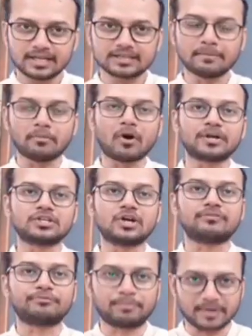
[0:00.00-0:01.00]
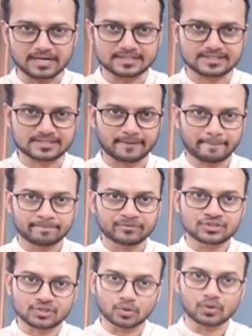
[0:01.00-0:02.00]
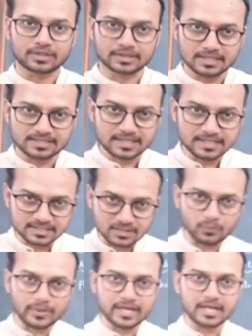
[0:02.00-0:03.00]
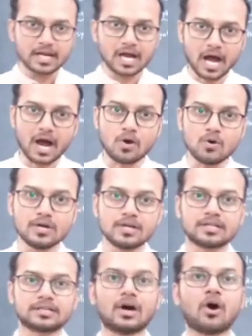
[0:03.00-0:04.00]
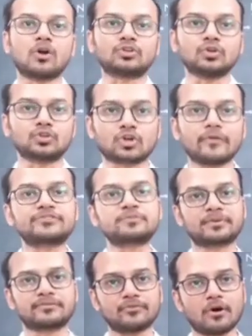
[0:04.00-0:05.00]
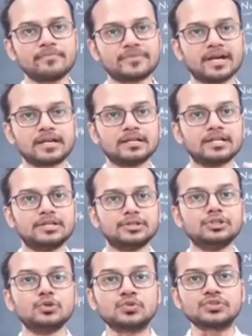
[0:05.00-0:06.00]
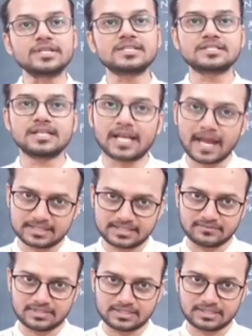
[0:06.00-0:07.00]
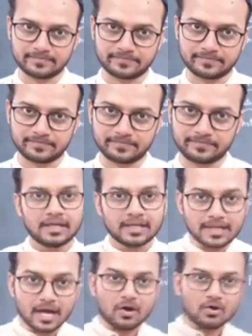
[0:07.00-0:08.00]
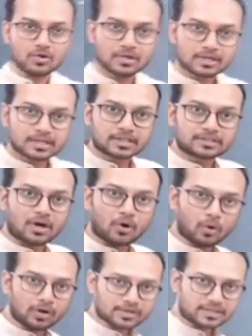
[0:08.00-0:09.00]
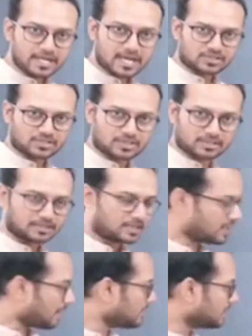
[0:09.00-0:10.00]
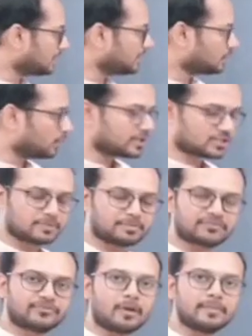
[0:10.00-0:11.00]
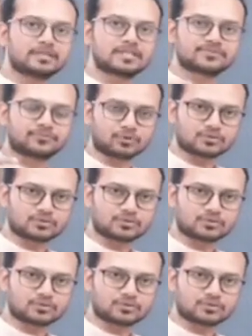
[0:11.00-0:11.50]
in the body of plants. So this is the way how the autotrophs perform their nutritional activity. Now the whole reaction, the chemical equation performing this